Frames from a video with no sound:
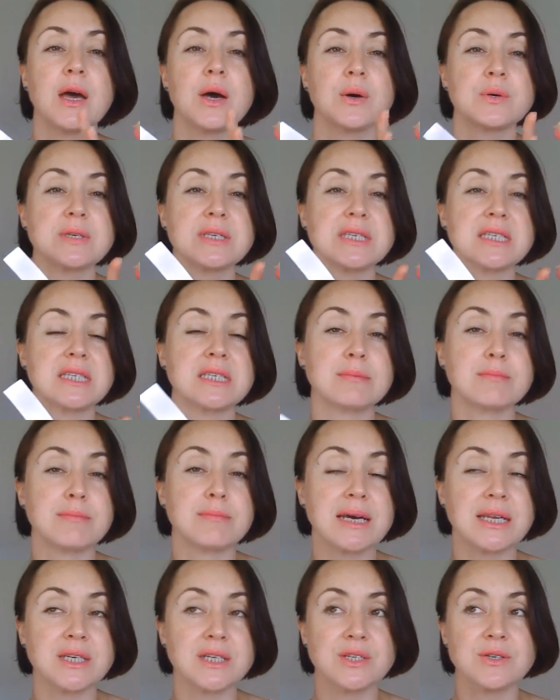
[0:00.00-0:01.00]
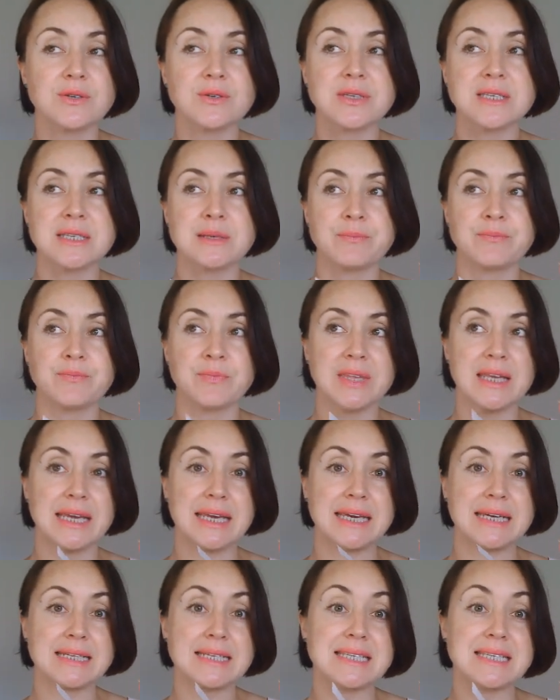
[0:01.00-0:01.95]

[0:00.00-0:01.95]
Osmanthus can